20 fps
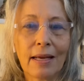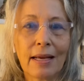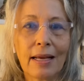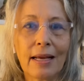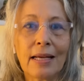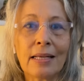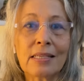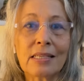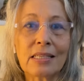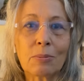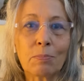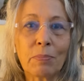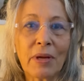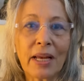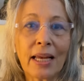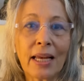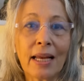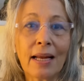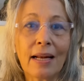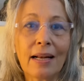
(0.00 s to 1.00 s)
is
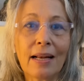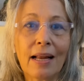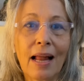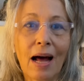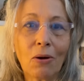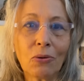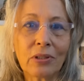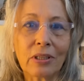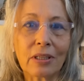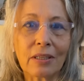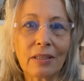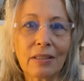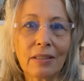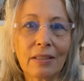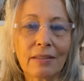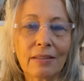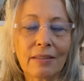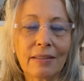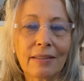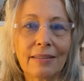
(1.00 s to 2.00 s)
speaking louder
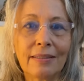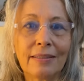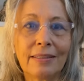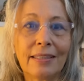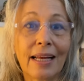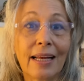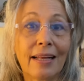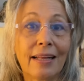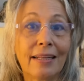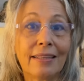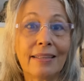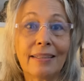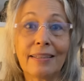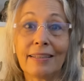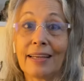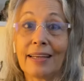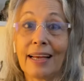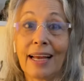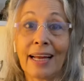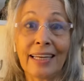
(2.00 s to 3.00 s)
than
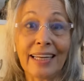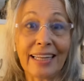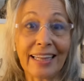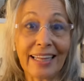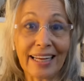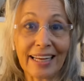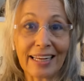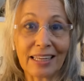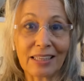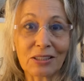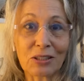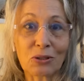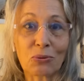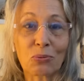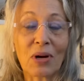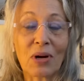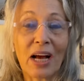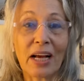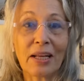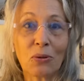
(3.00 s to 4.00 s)
anything else,
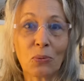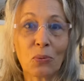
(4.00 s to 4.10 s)
right?